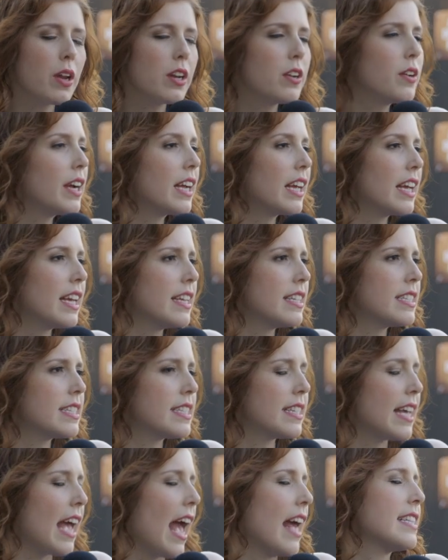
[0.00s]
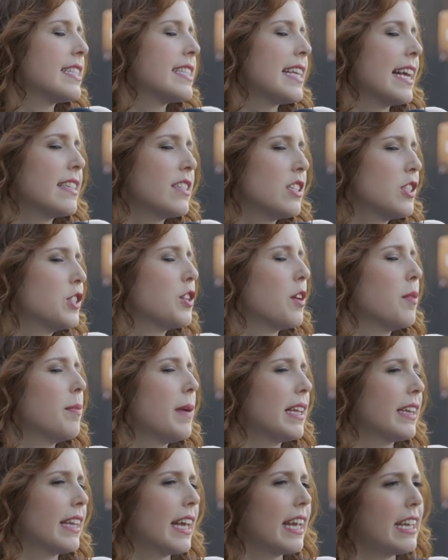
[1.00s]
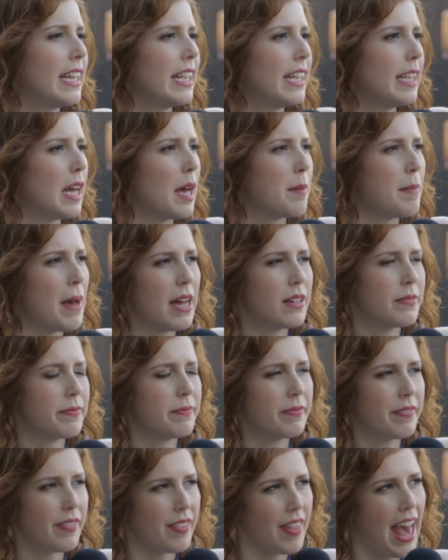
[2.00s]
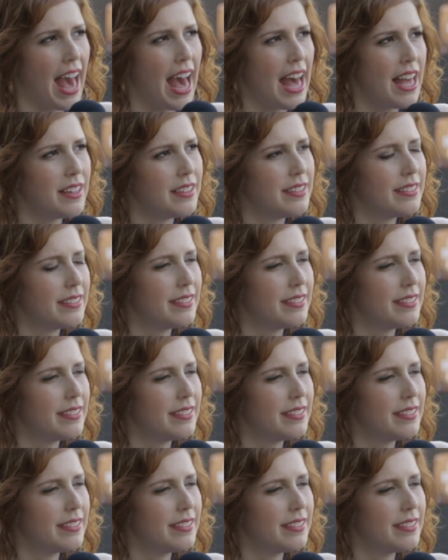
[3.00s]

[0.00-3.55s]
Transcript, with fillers: wondering is Santa Stole My Lady about that?